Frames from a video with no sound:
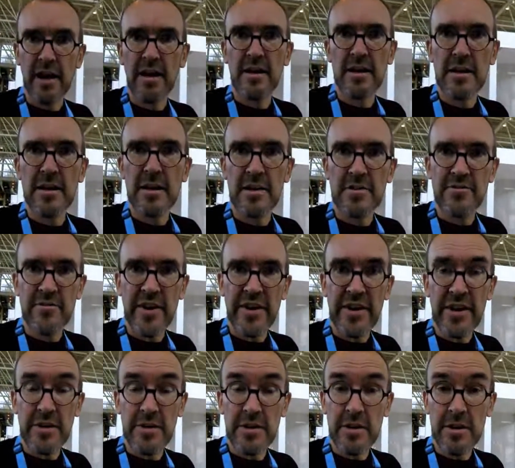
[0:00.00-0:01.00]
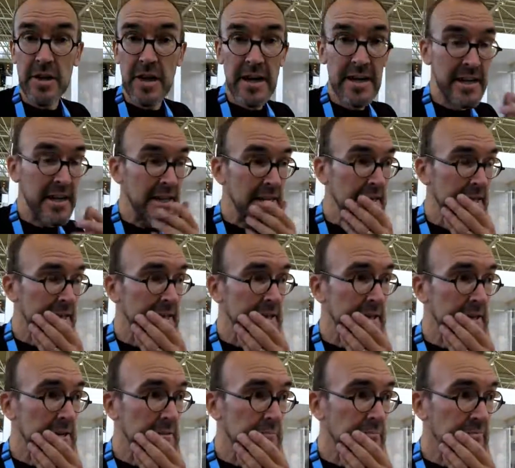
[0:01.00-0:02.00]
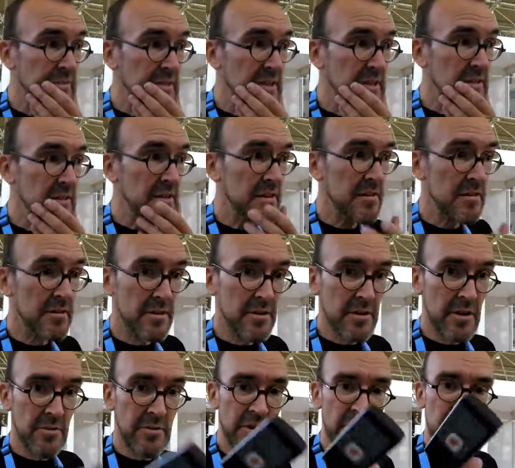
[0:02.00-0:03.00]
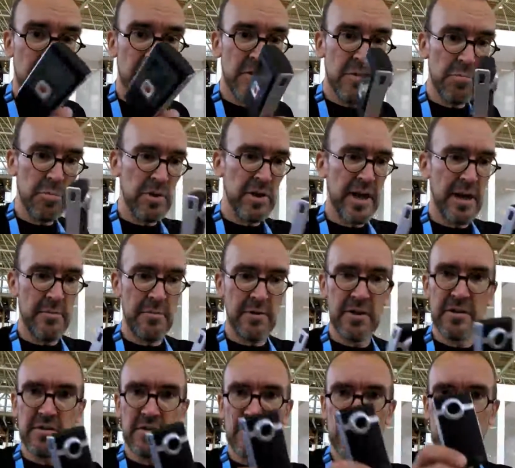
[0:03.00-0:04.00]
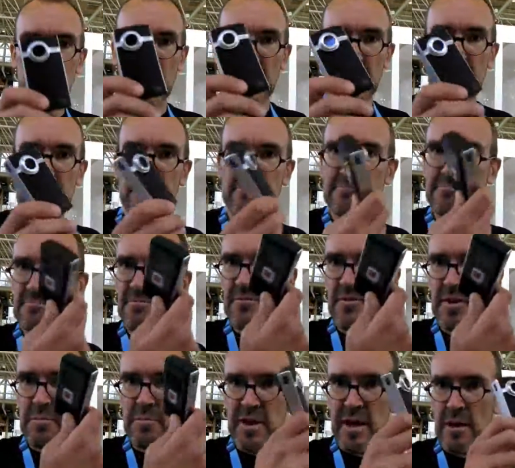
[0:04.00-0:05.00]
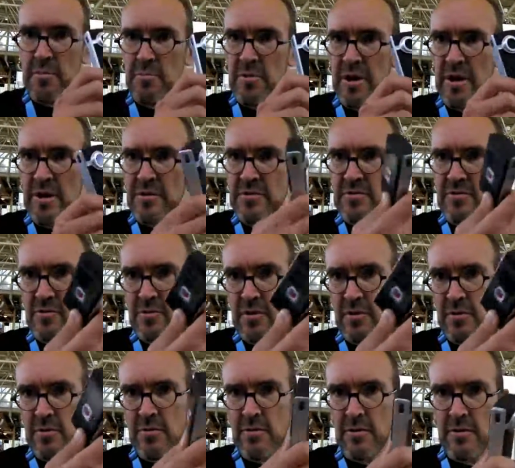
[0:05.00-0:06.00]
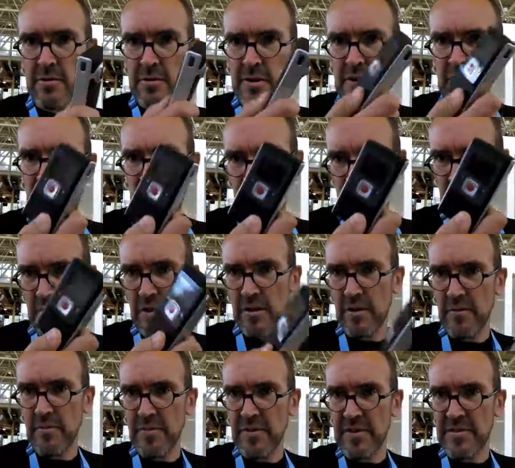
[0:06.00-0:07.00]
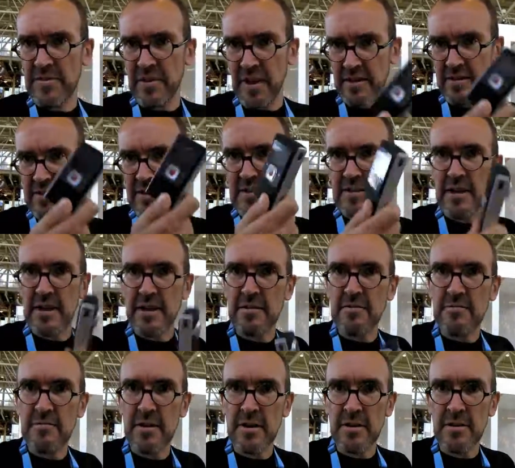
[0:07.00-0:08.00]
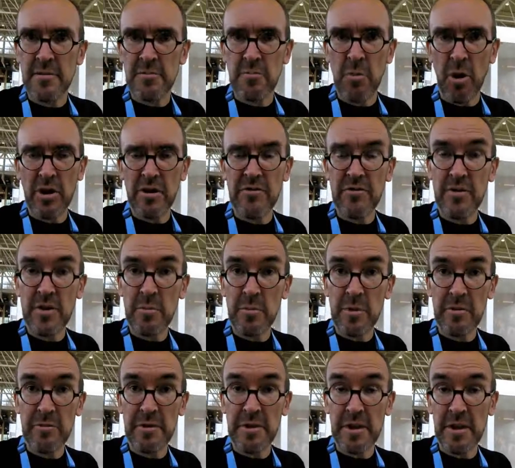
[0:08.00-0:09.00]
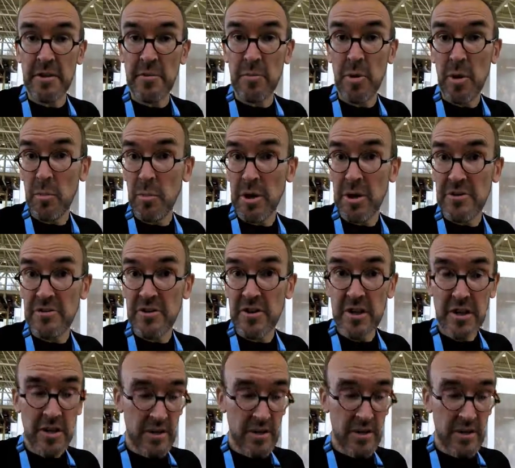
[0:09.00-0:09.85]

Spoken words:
Yeah. It's very good. And then, you know, we use simple cameras, like flip cameras or the site that Mark is filming with at the moment,